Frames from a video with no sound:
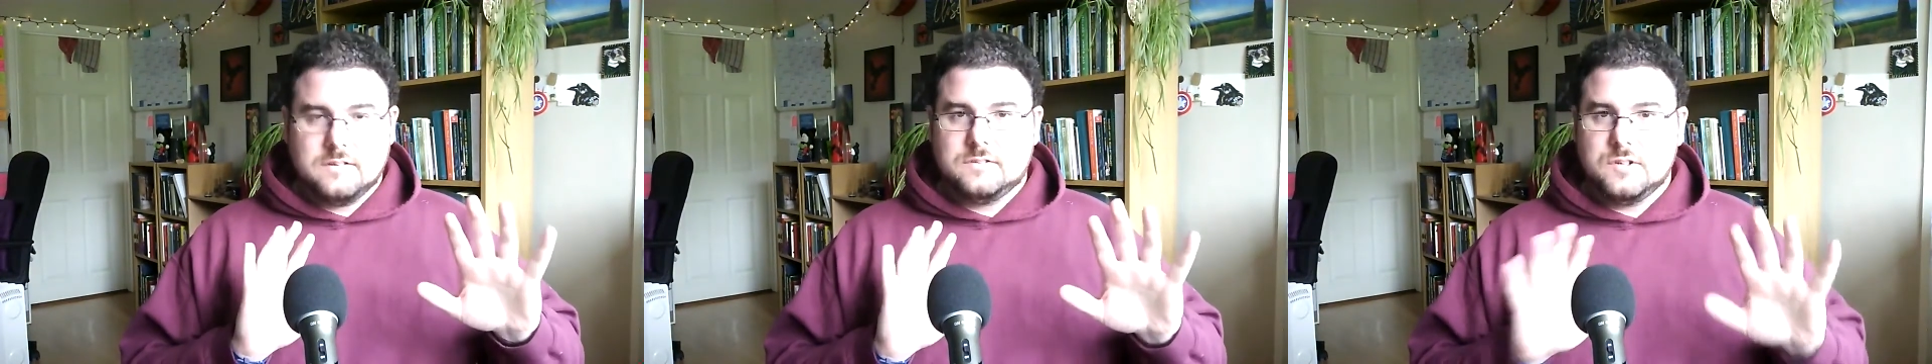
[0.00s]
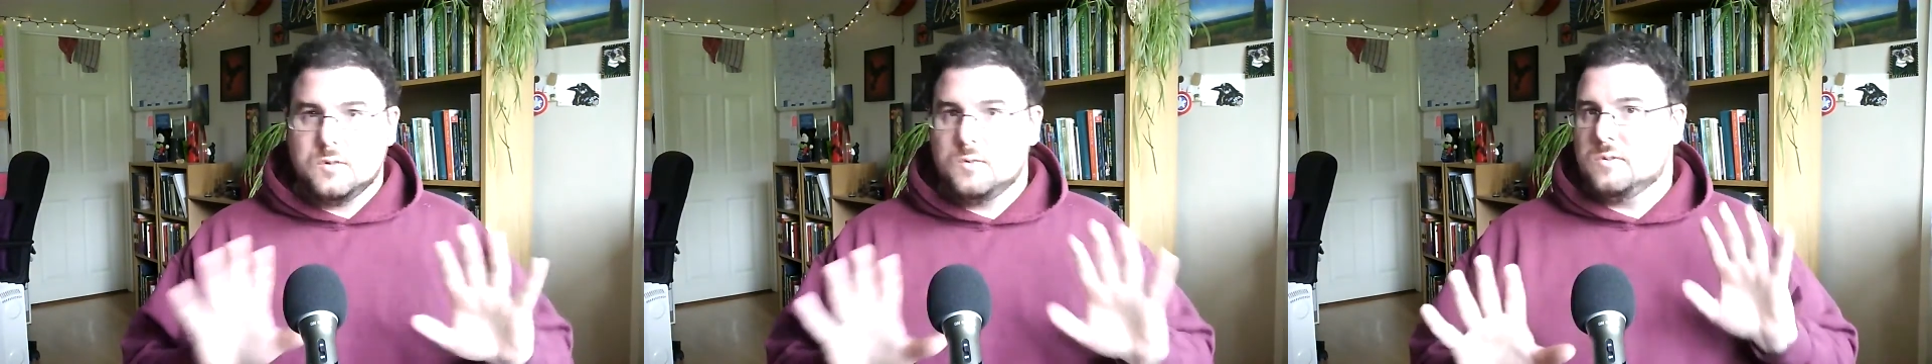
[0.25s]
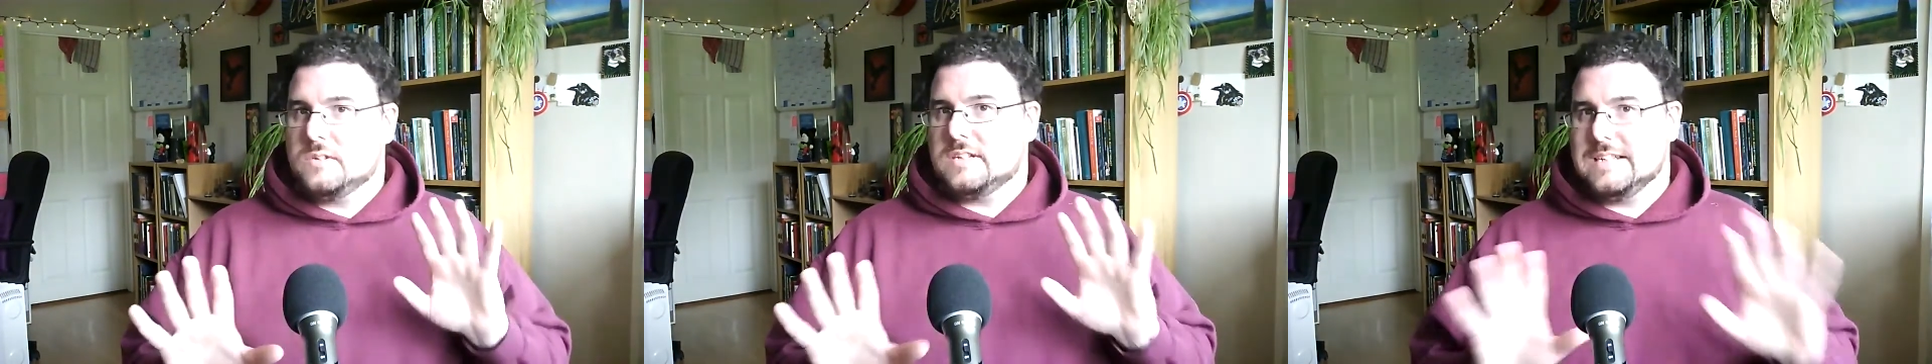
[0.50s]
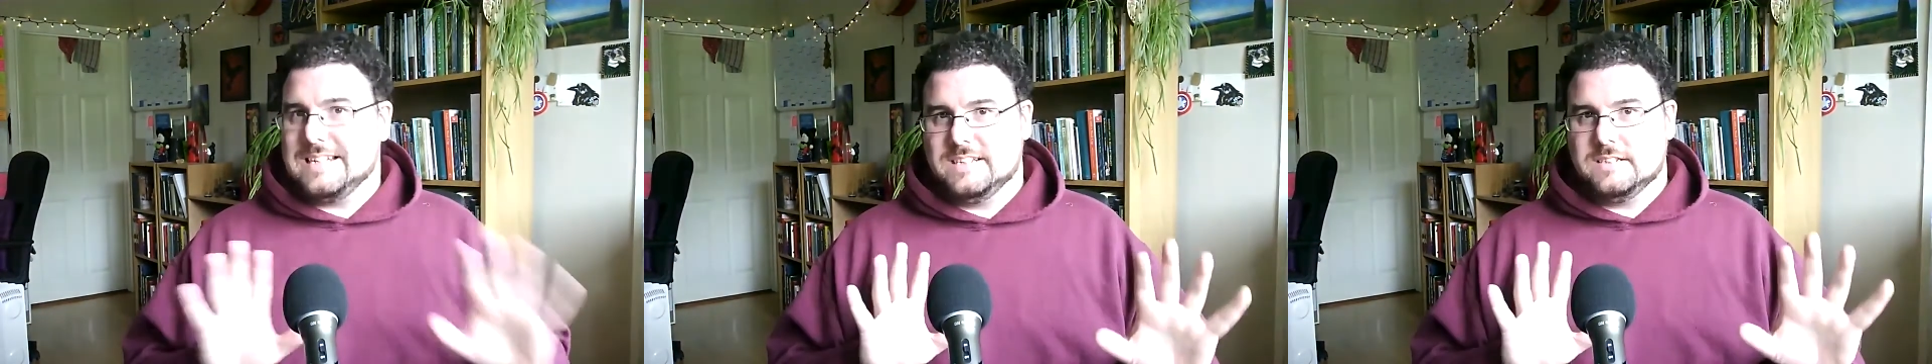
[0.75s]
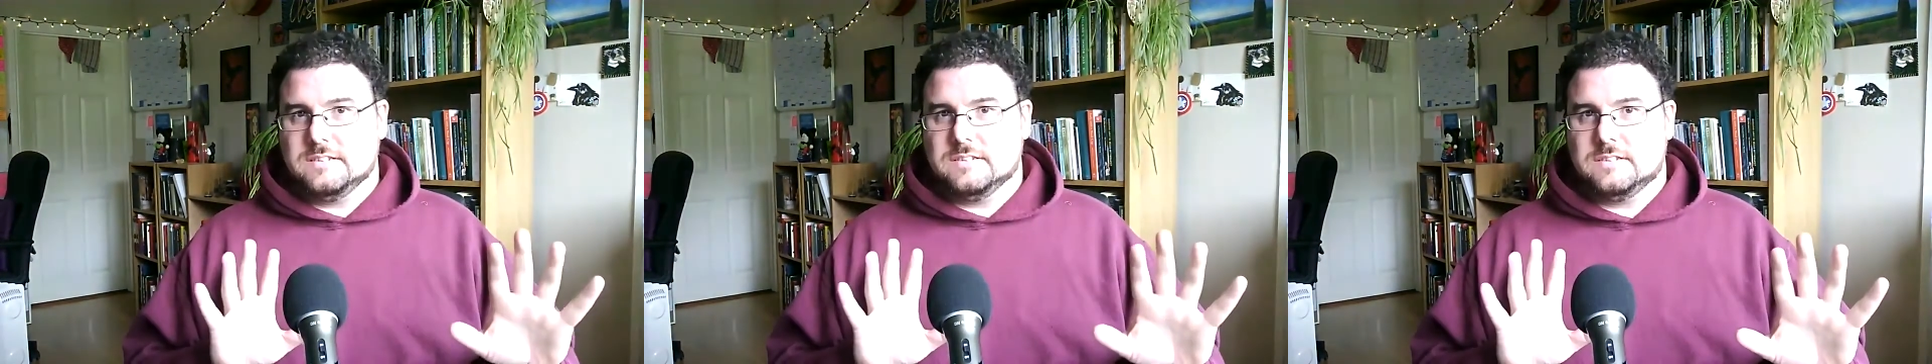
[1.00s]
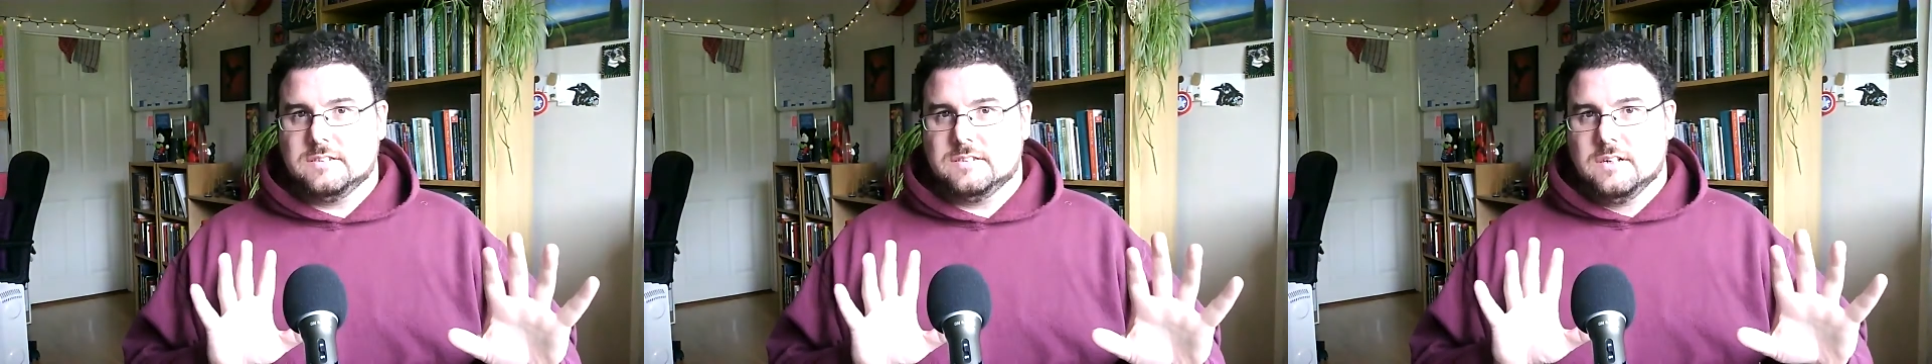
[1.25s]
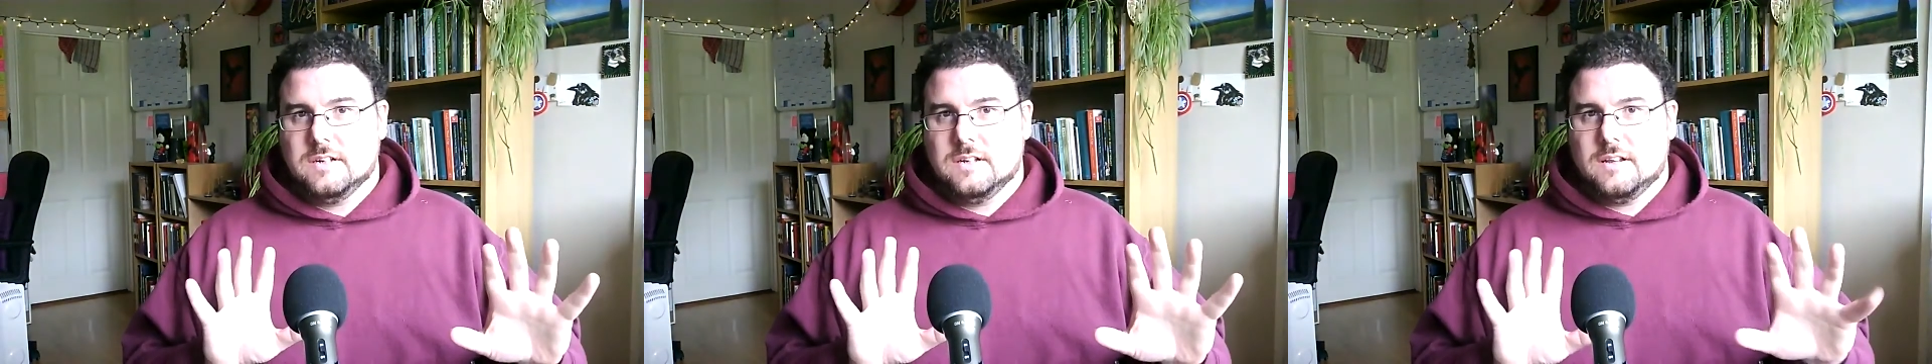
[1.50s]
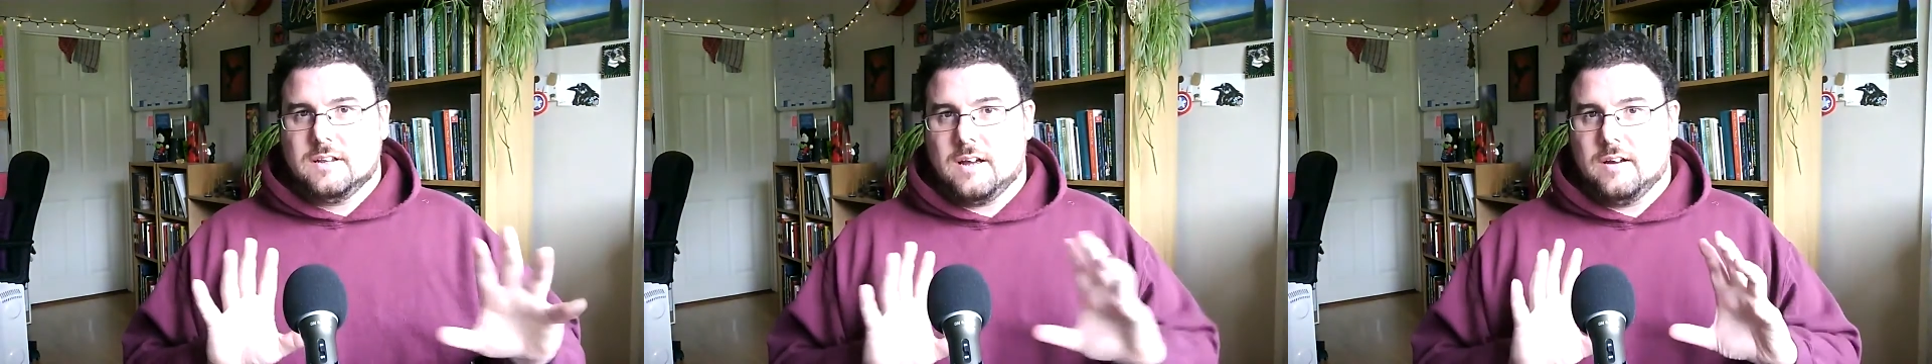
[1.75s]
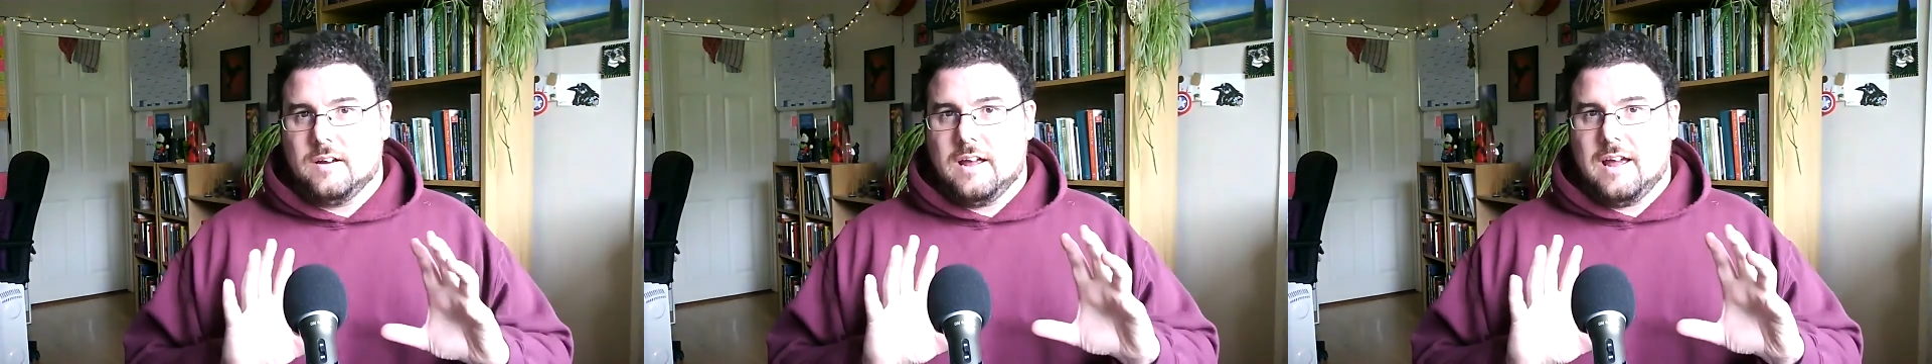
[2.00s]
two scenes that